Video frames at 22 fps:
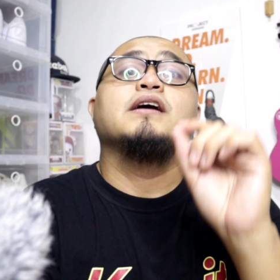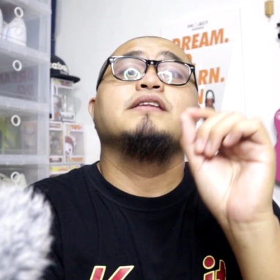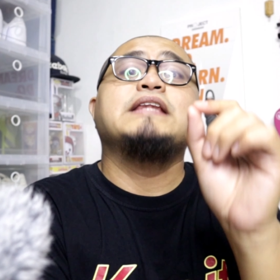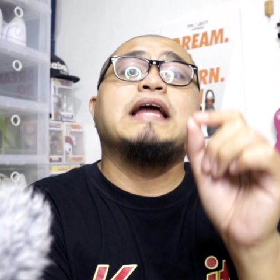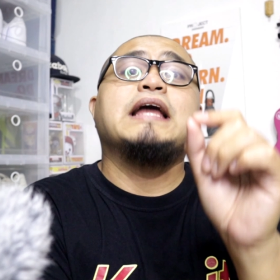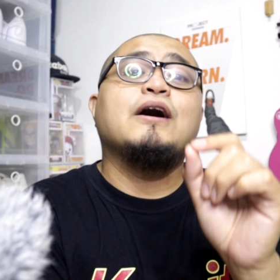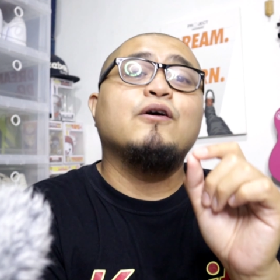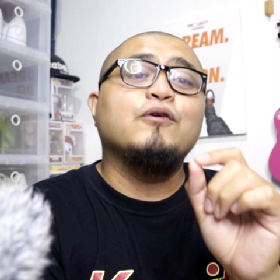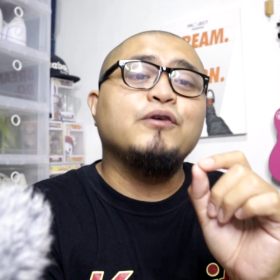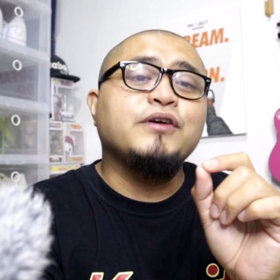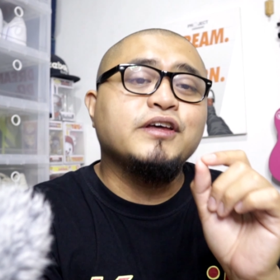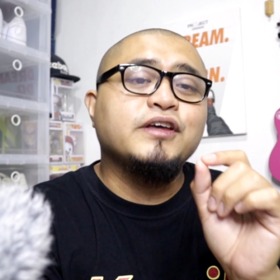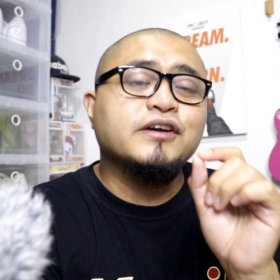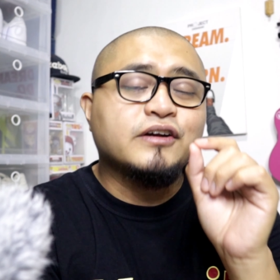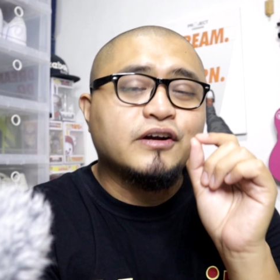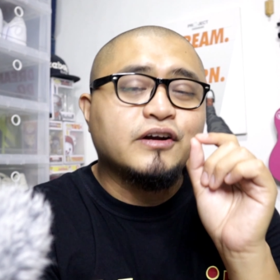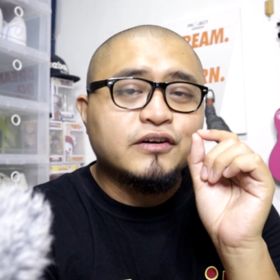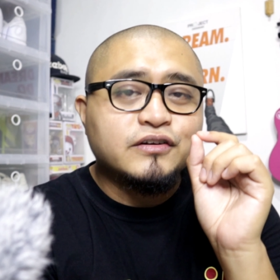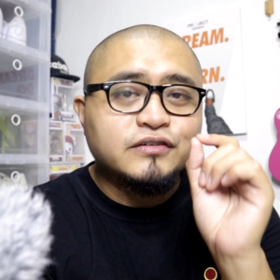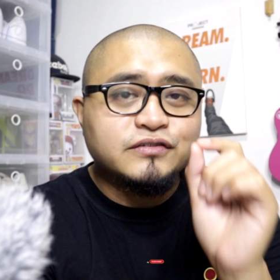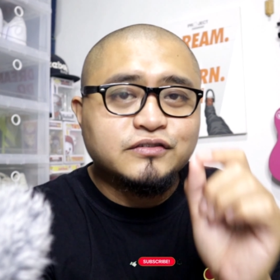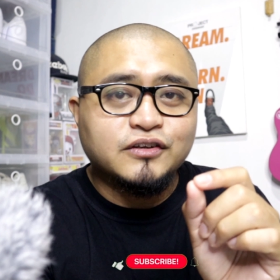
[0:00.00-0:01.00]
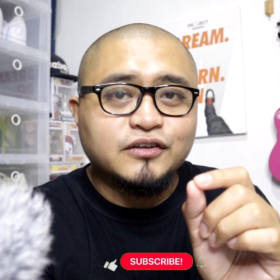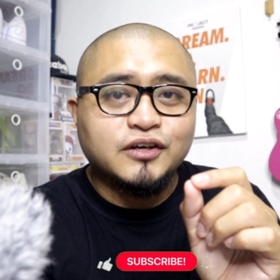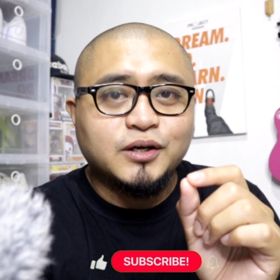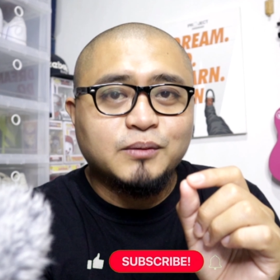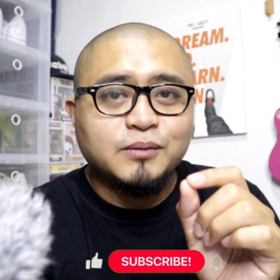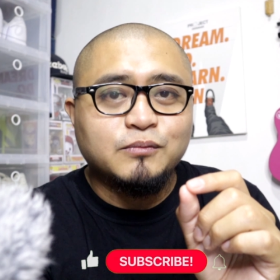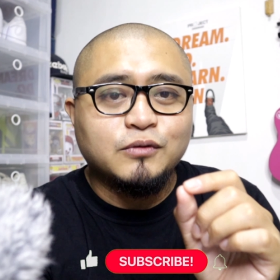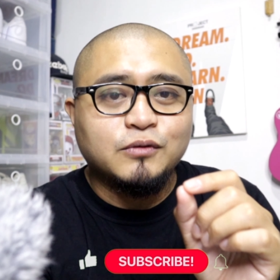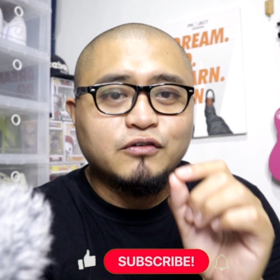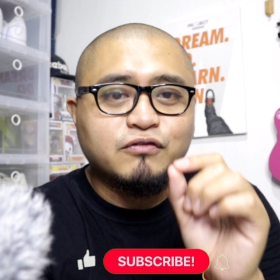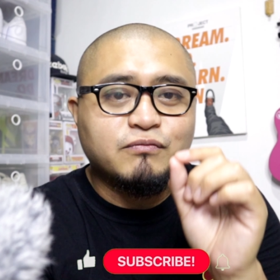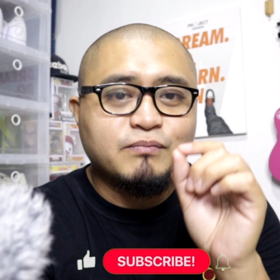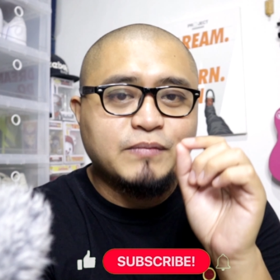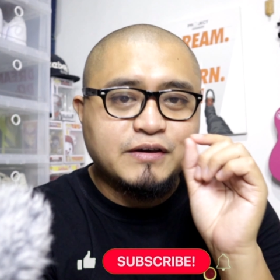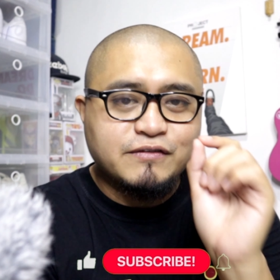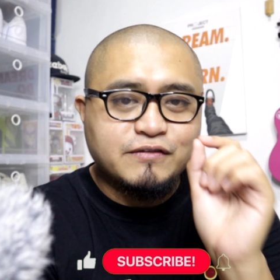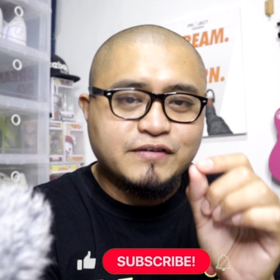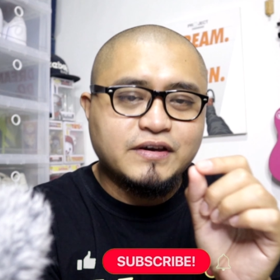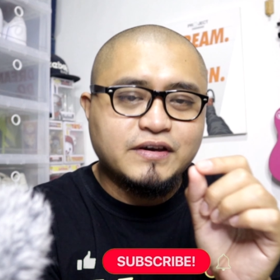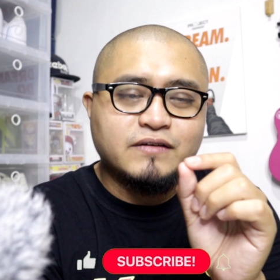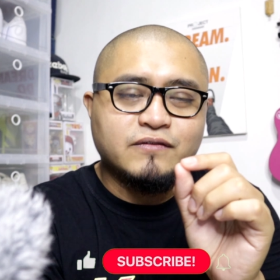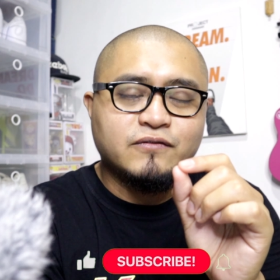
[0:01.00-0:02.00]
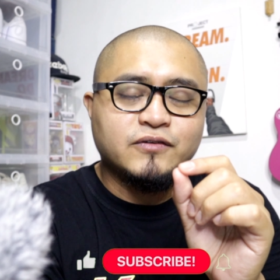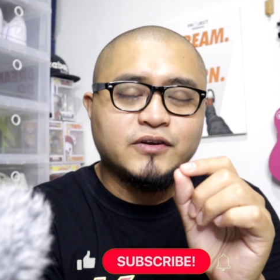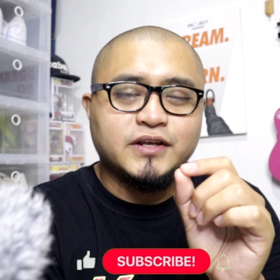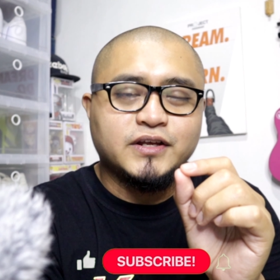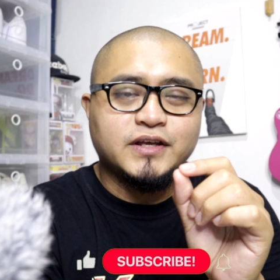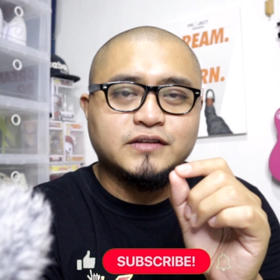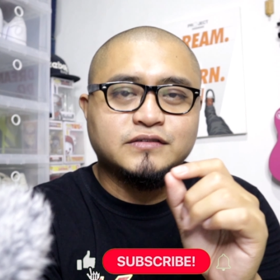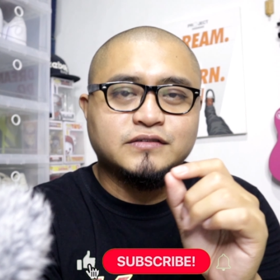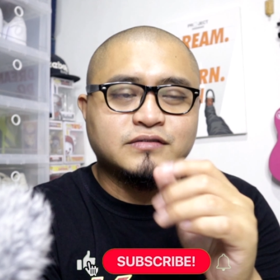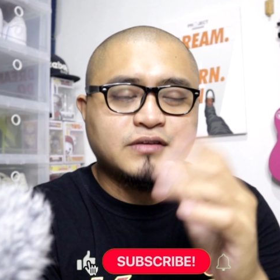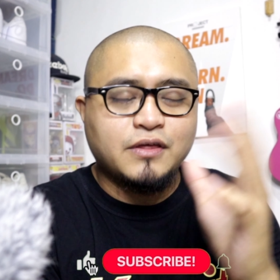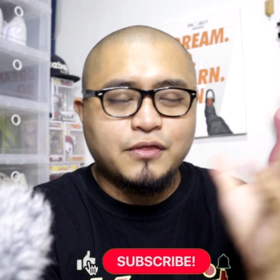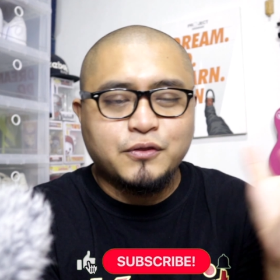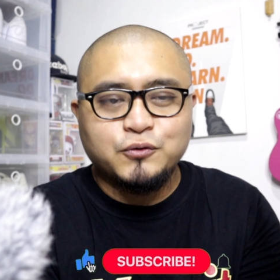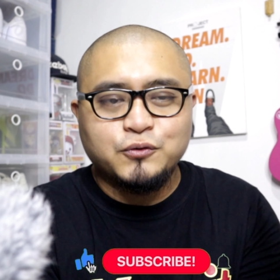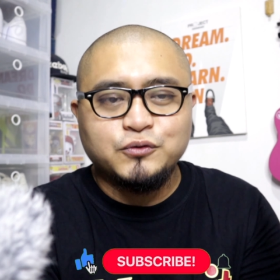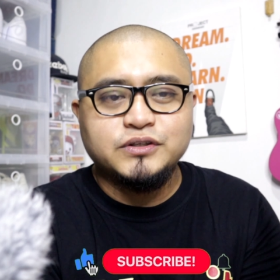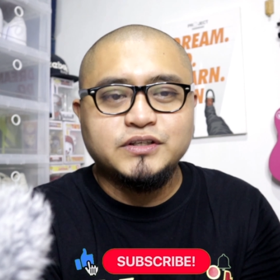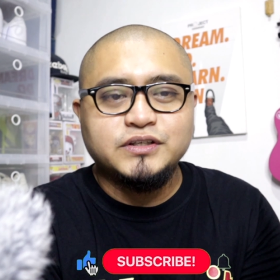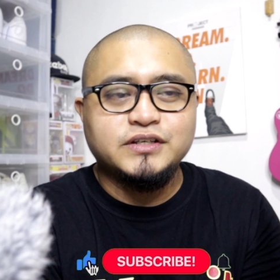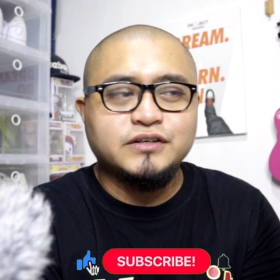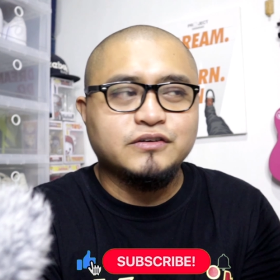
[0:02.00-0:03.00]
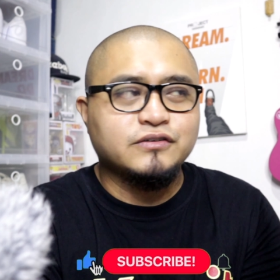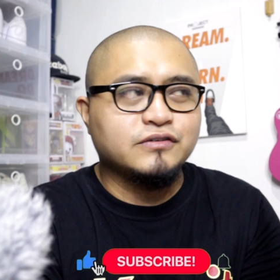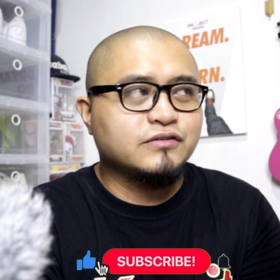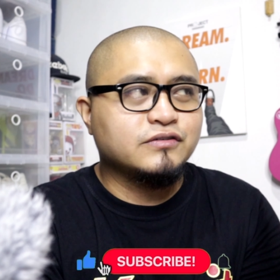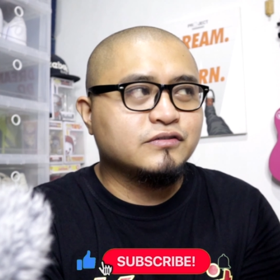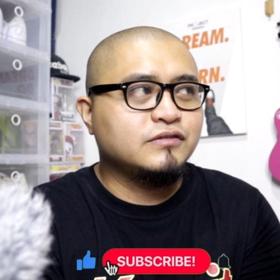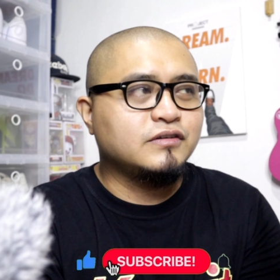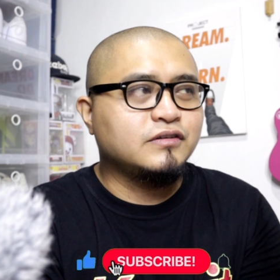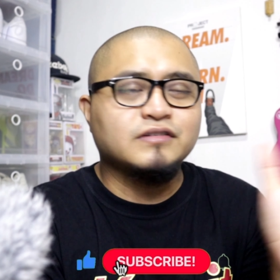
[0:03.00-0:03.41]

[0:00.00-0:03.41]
Now, here are some of my favorites through the years.